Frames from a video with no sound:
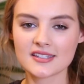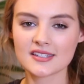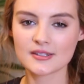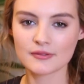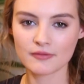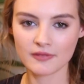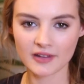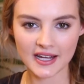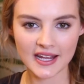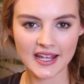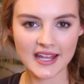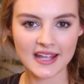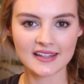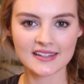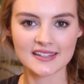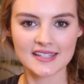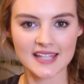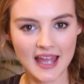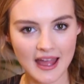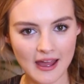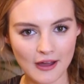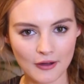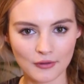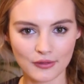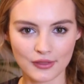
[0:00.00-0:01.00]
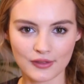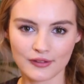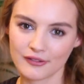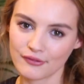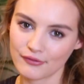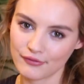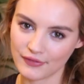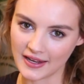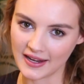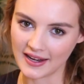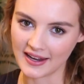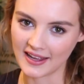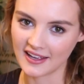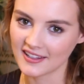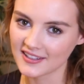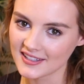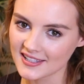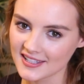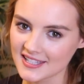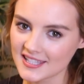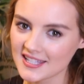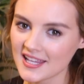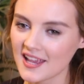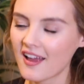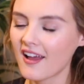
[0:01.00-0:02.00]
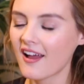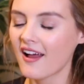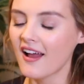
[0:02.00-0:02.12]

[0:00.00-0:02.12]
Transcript: that's really into health and fitness.